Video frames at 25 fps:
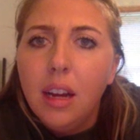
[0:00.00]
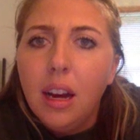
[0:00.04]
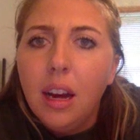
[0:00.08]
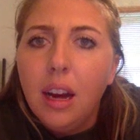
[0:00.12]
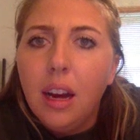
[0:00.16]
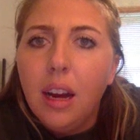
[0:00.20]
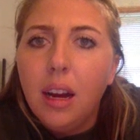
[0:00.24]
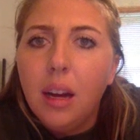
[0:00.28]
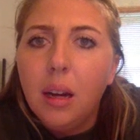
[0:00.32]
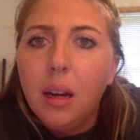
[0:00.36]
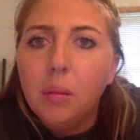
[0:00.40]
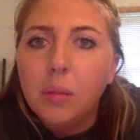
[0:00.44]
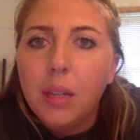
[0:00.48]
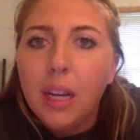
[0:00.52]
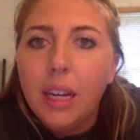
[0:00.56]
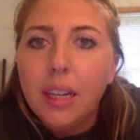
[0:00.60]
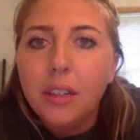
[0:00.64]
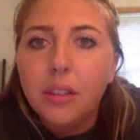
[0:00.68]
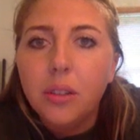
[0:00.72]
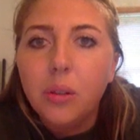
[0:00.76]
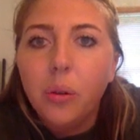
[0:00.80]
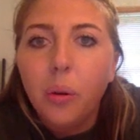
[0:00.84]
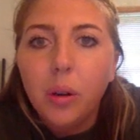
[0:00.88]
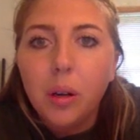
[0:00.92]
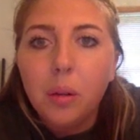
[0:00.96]
kind
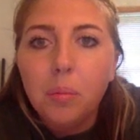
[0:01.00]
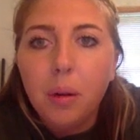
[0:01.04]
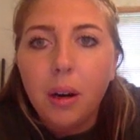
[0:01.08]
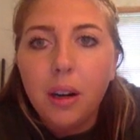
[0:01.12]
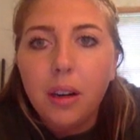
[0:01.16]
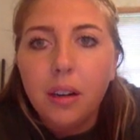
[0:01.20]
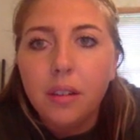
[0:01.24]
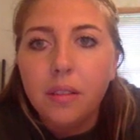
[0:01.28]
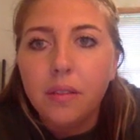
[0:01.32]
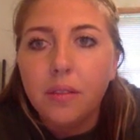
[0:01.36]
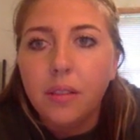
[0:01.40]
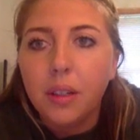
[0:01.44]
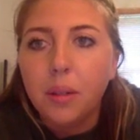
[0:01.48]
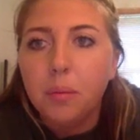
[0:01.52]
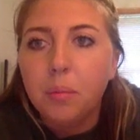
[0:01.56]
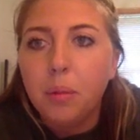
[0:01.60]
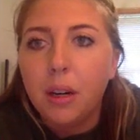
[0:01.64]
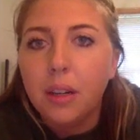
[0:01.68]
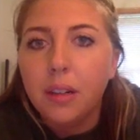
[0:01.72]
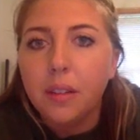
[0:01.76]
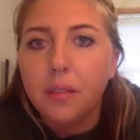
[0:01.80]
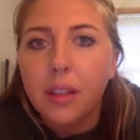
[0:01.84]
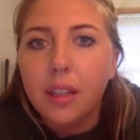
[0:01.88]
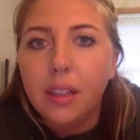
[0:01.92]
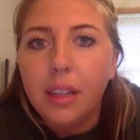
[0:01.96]
of torn apart for
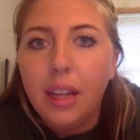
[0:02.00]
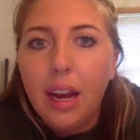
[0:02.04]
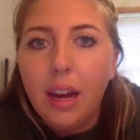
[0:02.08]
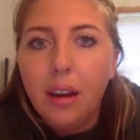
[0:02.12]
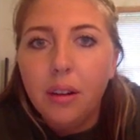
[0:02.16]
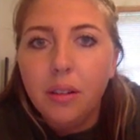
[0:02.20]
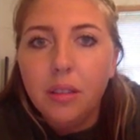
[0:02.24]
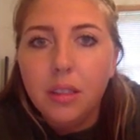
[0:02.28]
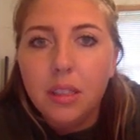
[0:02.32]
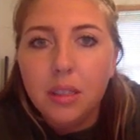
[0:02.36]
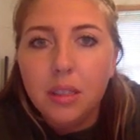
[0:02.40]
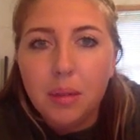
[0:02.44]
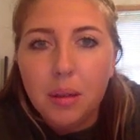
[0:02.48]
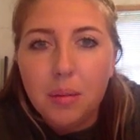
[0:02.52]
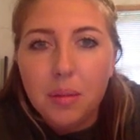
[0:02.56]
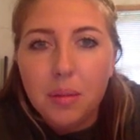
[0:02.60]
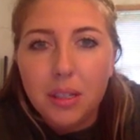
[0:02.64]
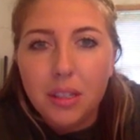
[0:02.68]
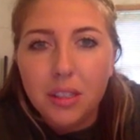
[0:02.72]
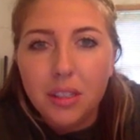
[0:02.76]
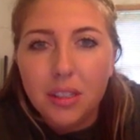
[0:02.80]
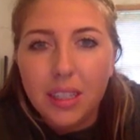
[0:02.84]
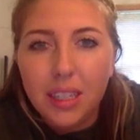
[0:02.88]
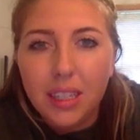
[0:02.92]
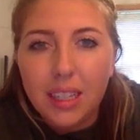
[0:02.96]
part of the clouds, and maybe
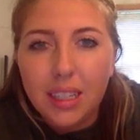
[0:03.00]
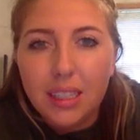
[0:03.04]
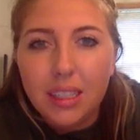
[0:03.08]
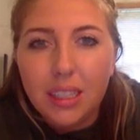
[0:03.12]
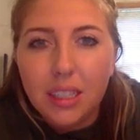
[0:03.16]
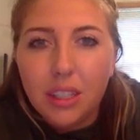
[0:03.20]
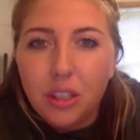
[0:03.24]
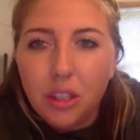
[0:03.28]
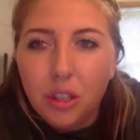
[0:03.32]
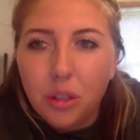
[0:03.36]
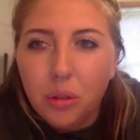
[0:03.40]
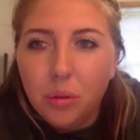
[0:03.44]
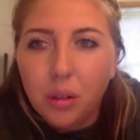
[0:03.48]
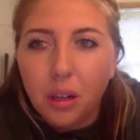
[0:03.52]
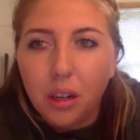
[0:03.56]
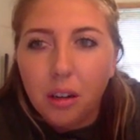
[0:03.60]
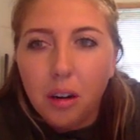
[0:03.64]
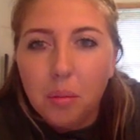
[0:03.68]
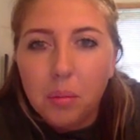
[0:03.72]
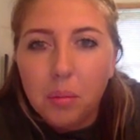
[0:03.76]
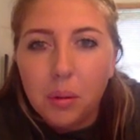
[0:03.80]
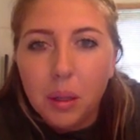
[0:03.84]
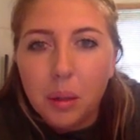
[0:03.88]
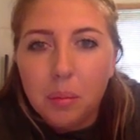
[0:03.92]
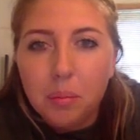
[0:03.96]
just like a tissue or a
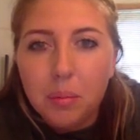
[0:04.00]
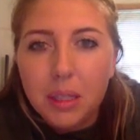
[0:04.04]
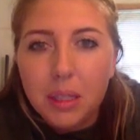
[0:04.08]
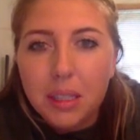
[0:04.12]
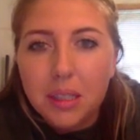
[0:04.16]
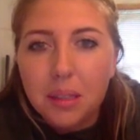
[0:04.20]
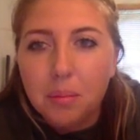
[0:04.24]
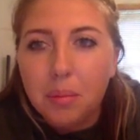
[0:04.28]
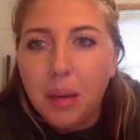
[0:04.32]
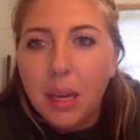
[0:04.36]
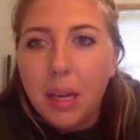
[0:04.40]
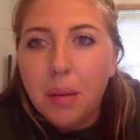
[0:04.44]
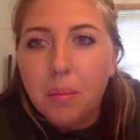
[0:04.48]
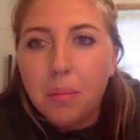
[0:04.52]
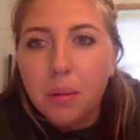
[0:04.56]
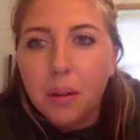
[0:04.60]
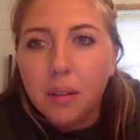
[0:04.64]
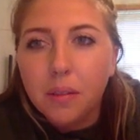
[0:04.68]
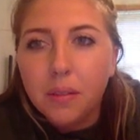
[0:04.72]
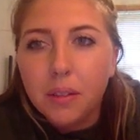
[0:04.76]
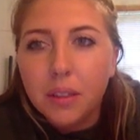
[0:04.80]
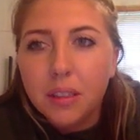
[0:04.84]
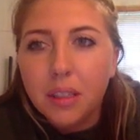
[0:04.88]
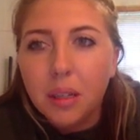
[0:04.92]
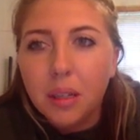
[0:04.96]
crumpled up piece of paper
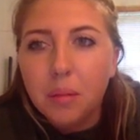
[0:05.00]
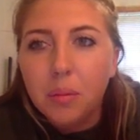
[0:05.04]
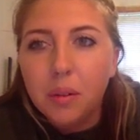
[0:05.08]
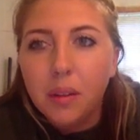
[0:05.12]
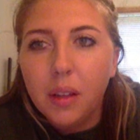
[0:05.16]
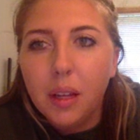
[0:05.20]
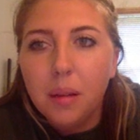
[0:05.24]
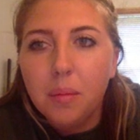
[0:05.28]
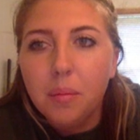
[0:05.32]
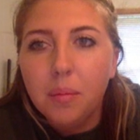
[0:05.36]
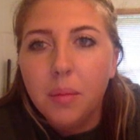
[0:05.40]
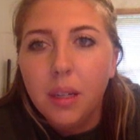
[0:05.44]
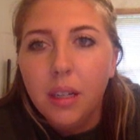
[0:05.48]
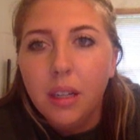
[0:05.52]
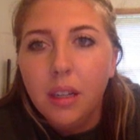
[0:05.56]
for some of them,